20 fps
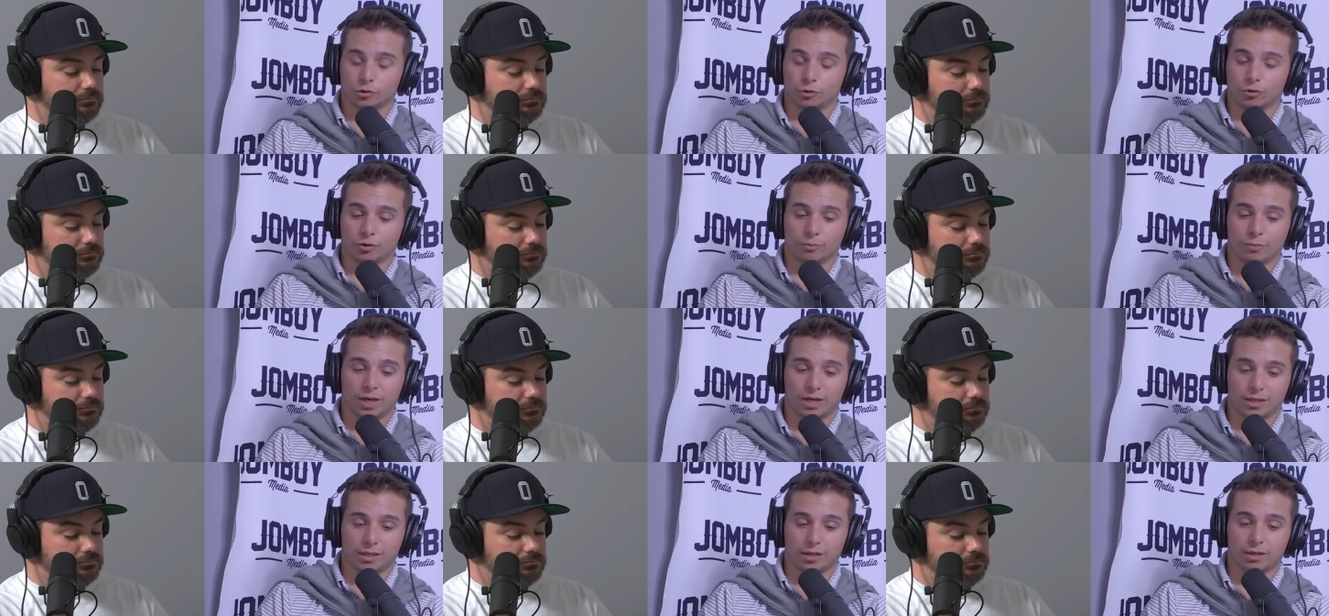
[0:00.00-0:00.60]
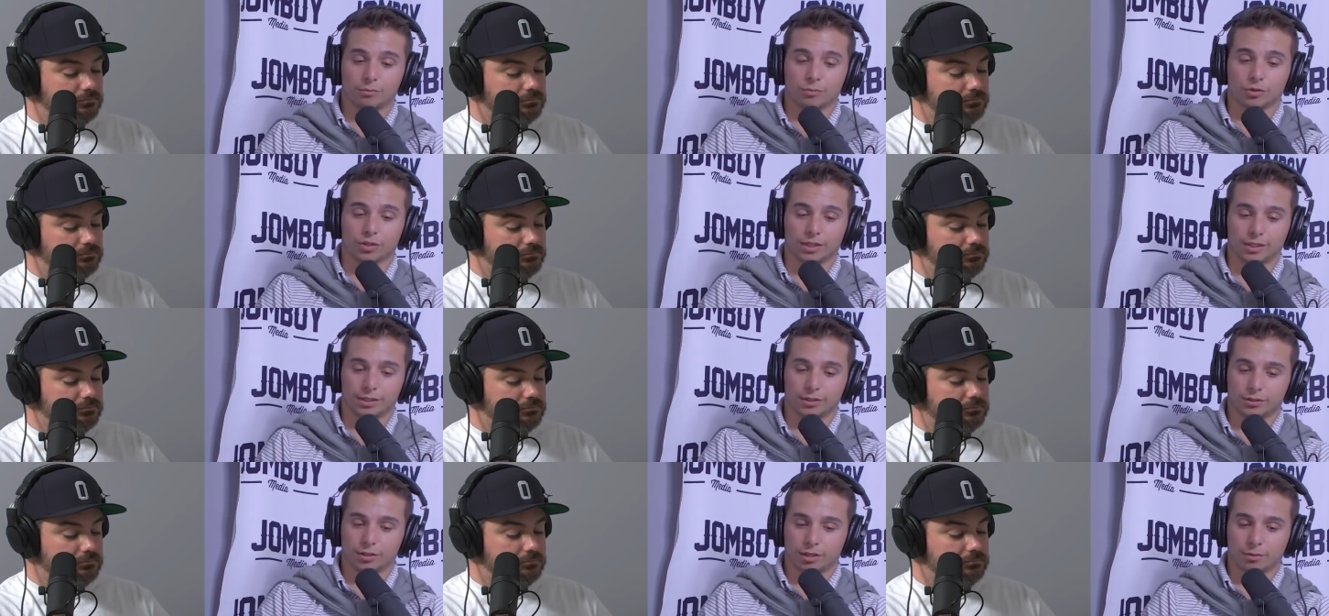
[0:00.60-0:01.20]
Speaker 1: Jordan Montgomery,
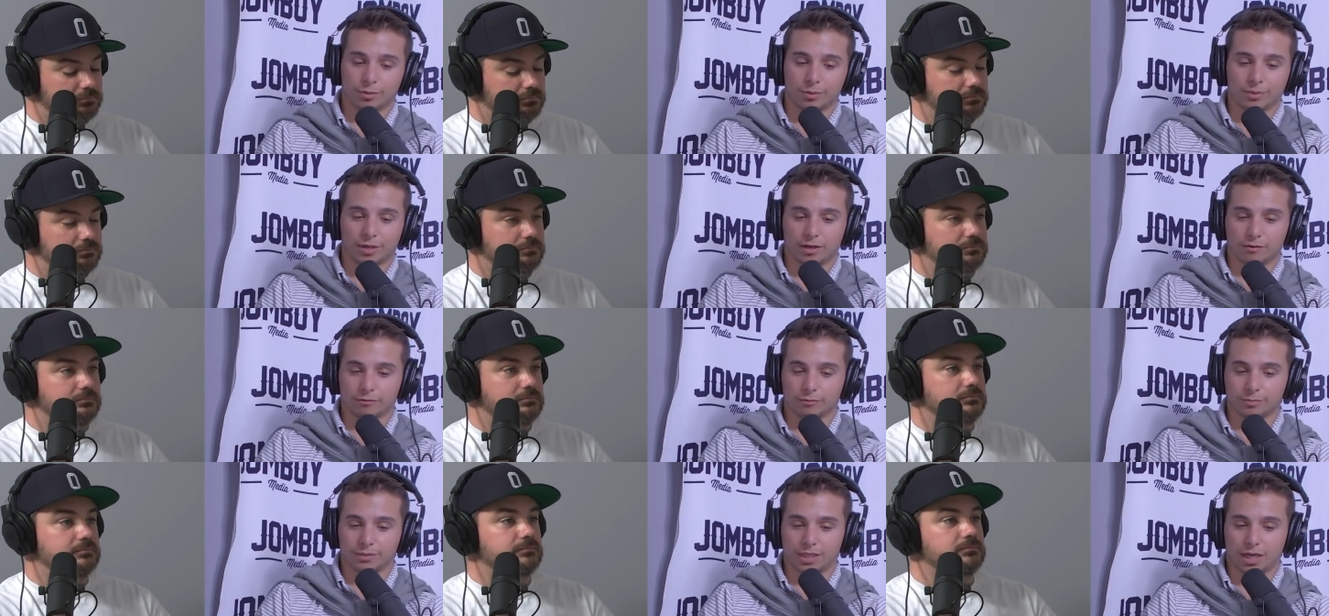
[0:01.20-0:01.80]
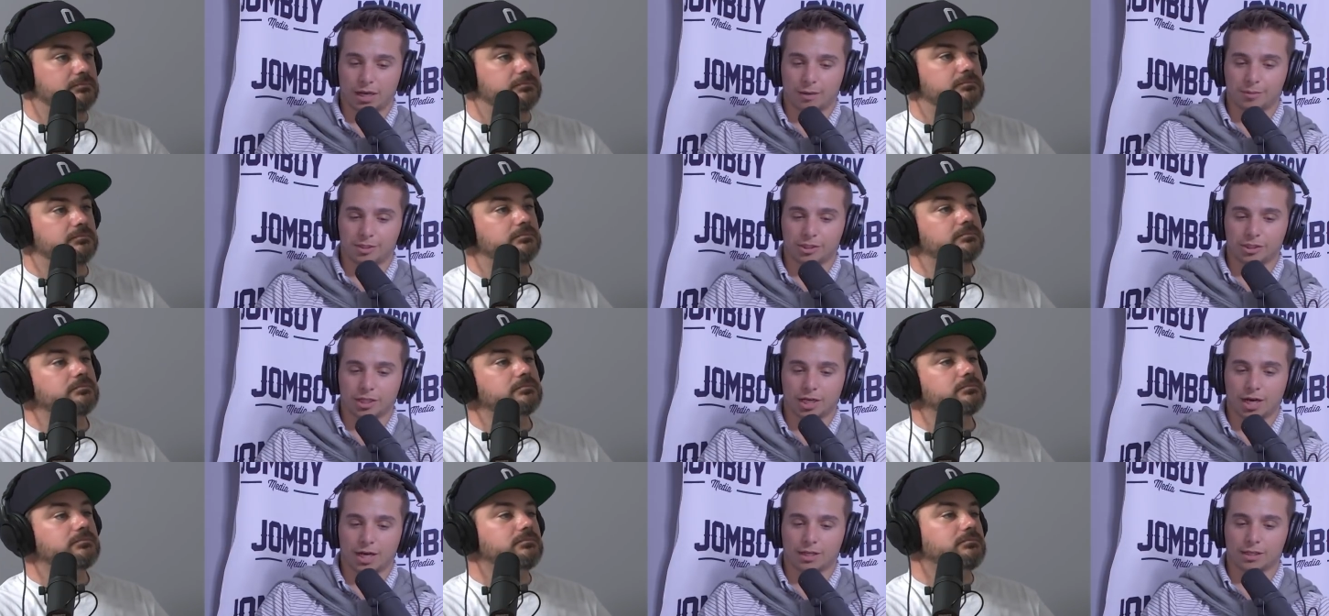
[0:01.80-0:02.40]
he's coming back from Tommy
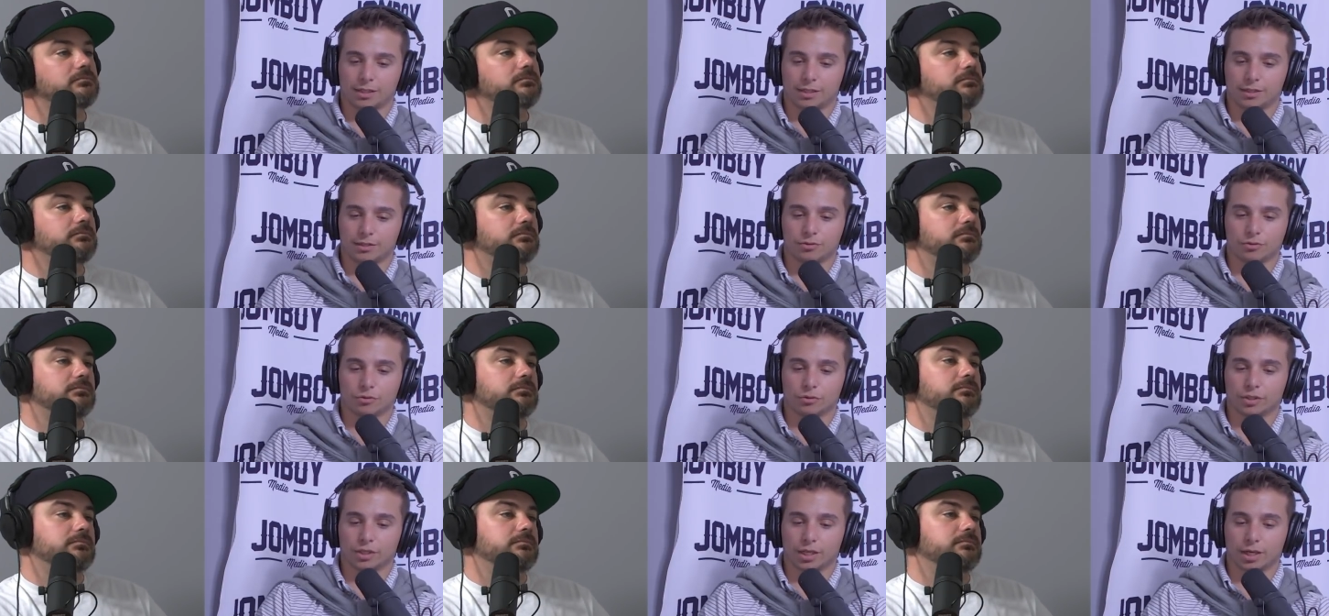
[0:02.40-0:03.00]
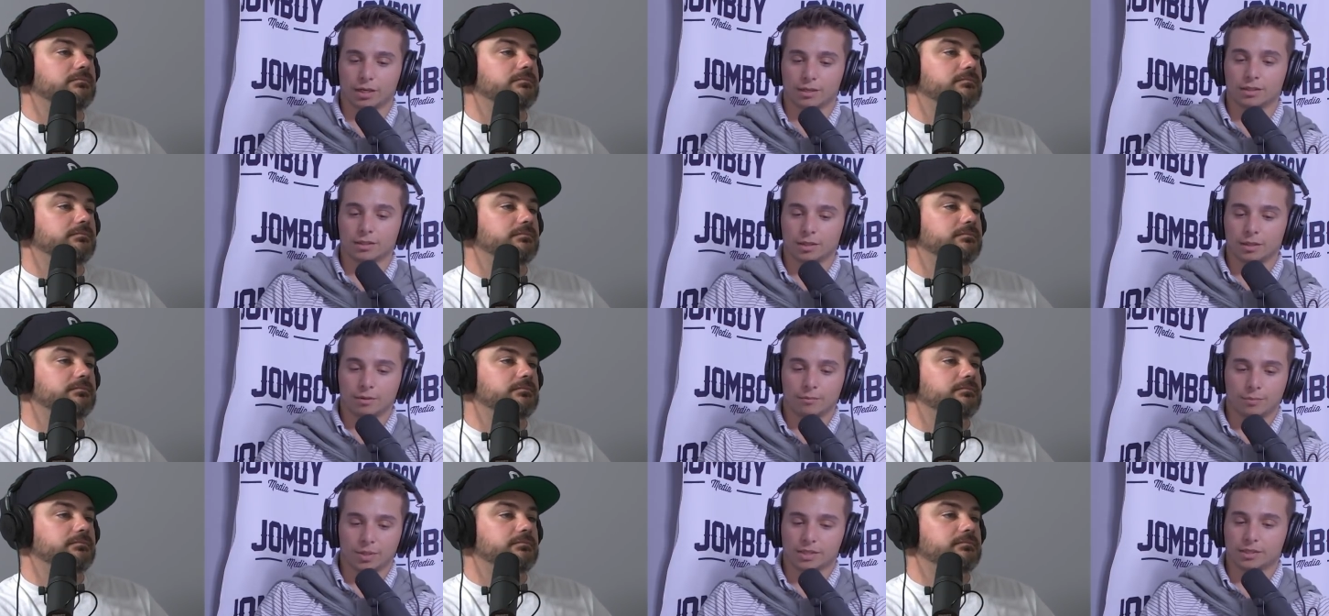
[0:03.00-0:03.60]
John, and he's only got
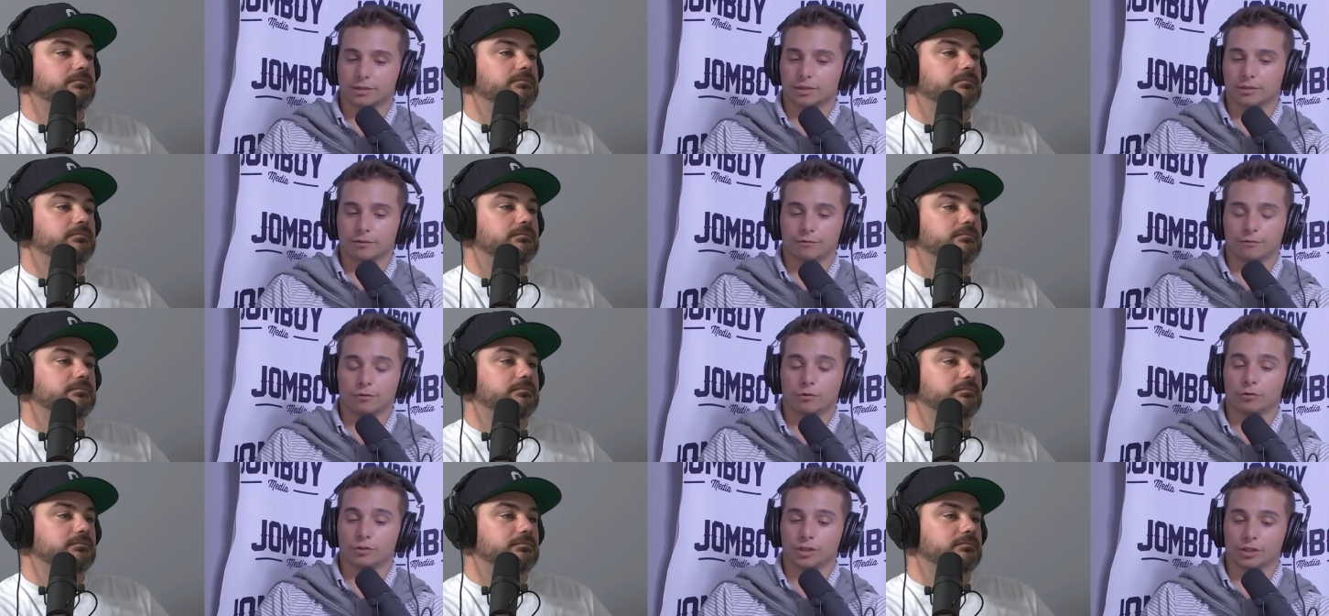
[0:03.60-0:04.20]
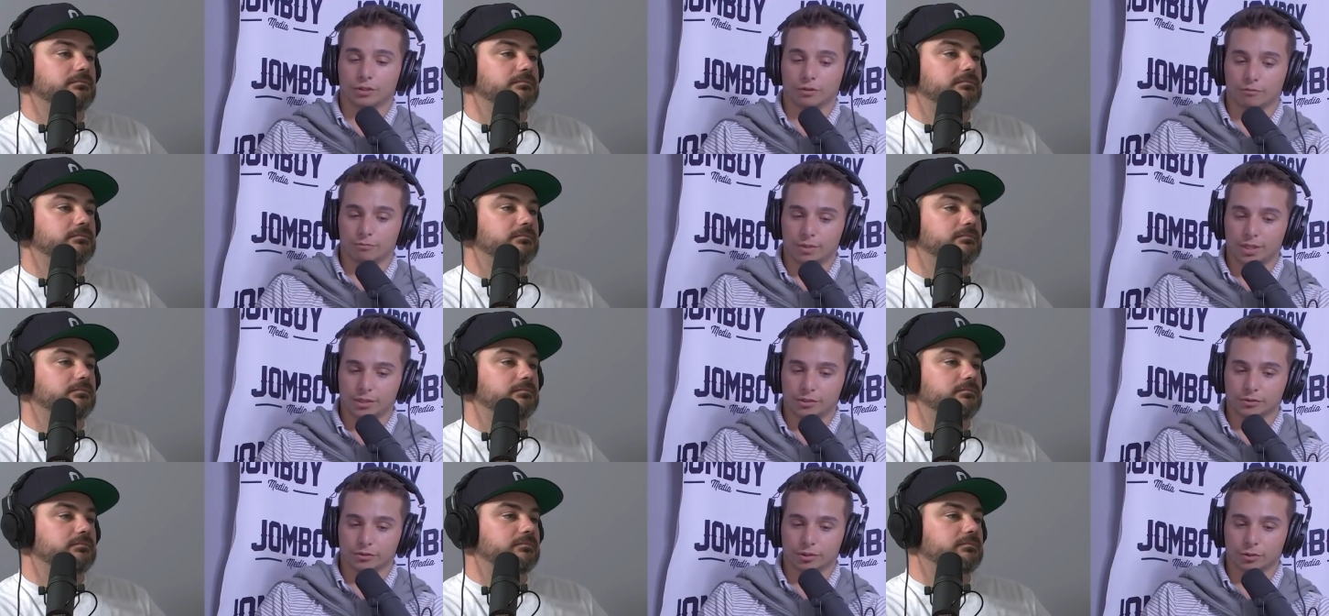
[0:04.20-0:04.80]
basically a full year of
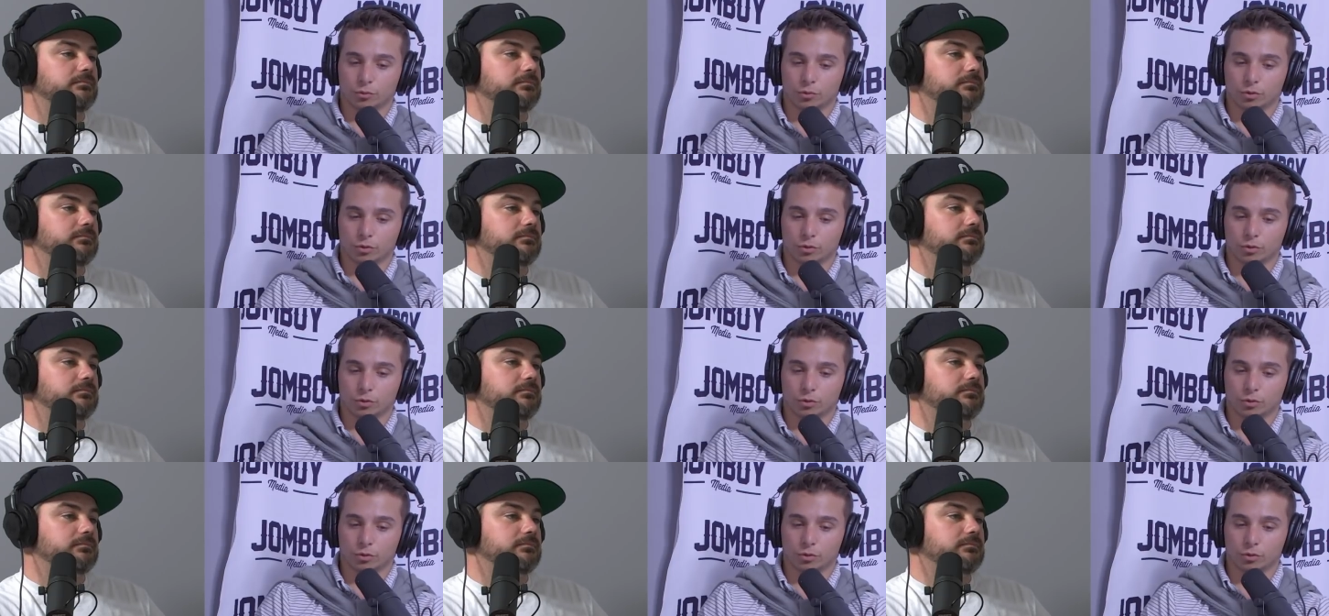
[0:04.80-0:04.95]
Major League